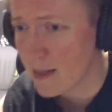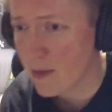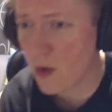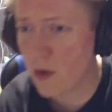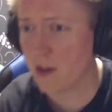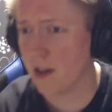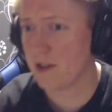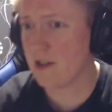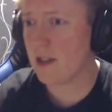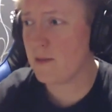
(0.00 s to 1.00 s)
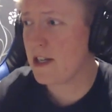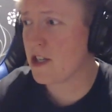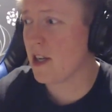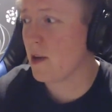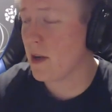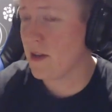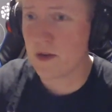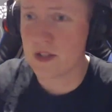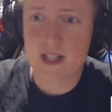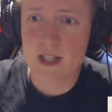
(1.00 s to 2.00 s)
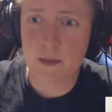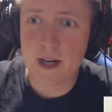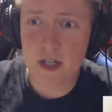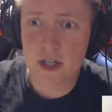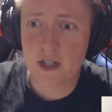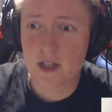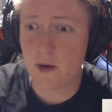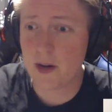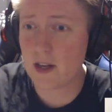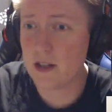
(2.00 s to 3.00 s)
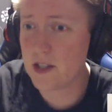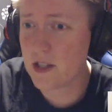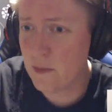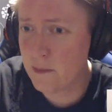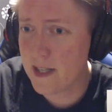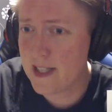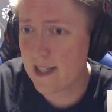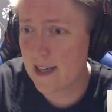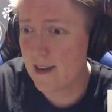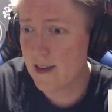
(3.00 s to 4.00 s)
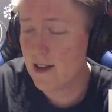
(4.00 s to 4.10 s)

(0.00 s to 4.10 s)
August, especially with all the celebrations going on? It's so busy.